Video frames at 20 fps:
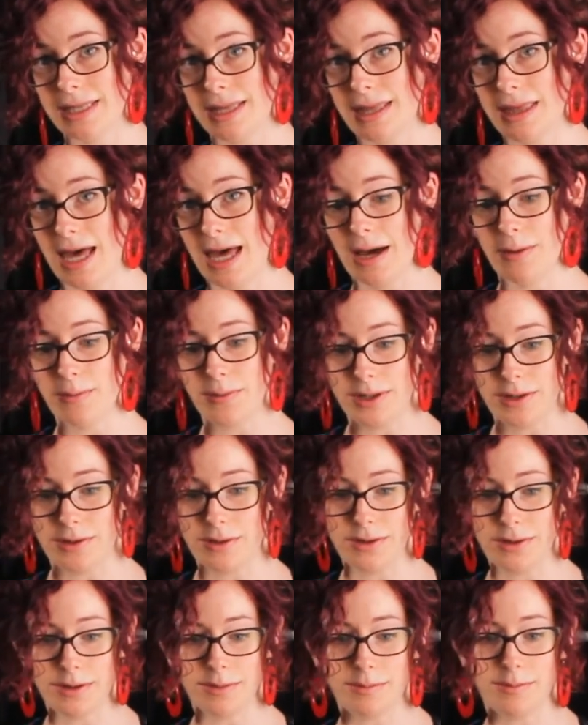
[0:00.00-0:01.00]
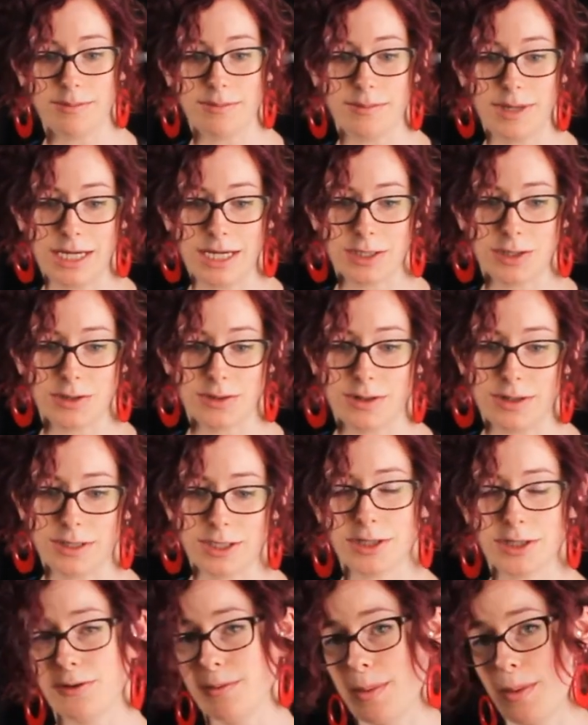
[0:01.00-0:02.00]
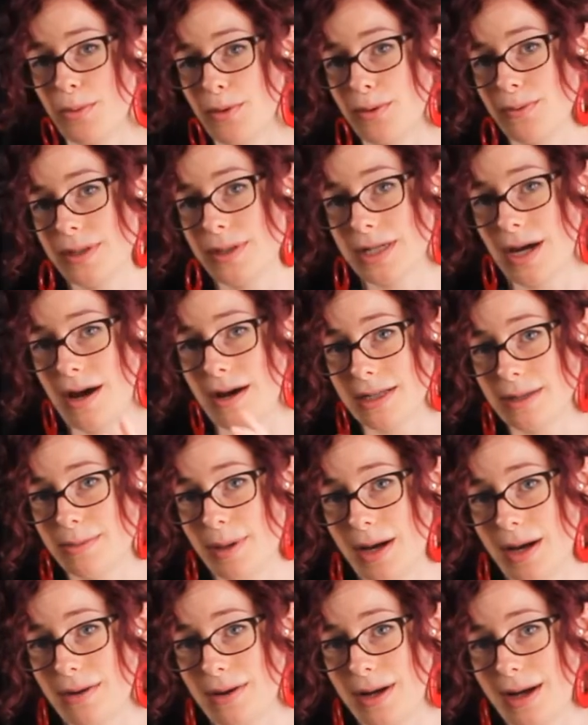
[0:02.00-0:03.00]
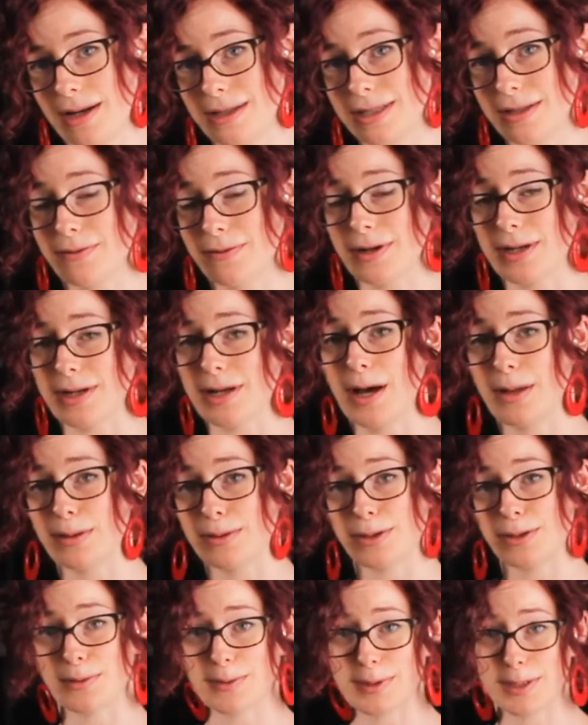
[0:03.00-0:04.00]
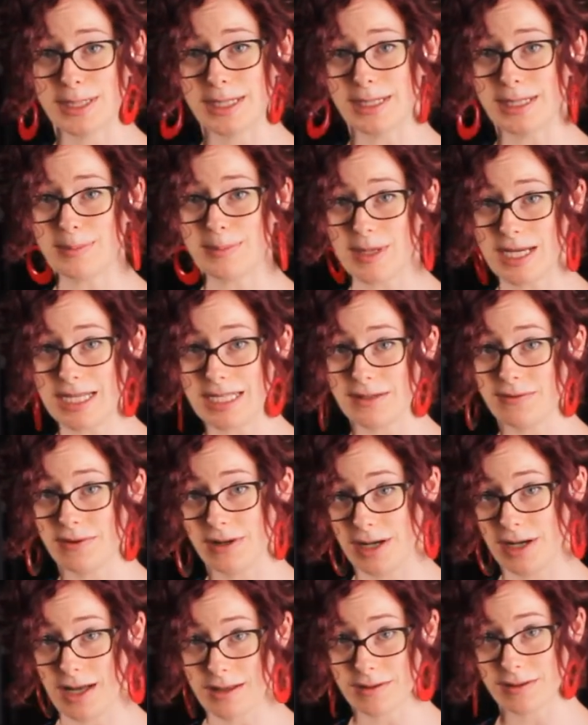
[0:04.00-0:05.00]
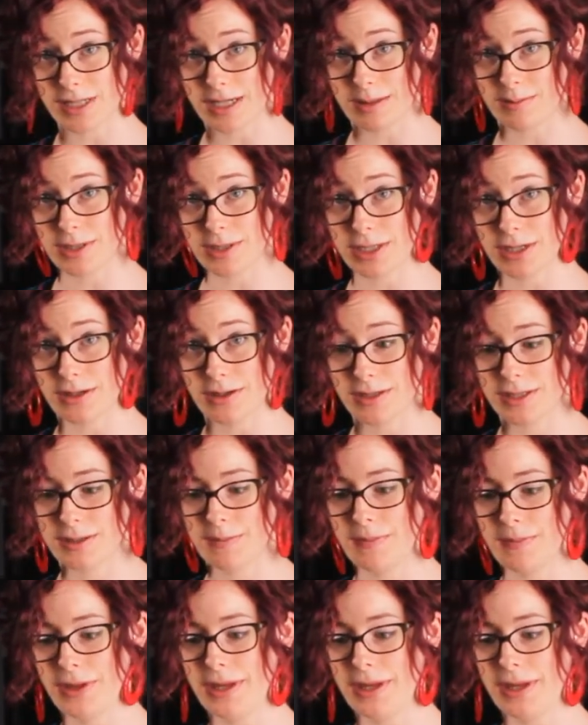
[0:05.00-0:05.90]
That will make sure, do you remember when we talked about different color sources being different color temperatures?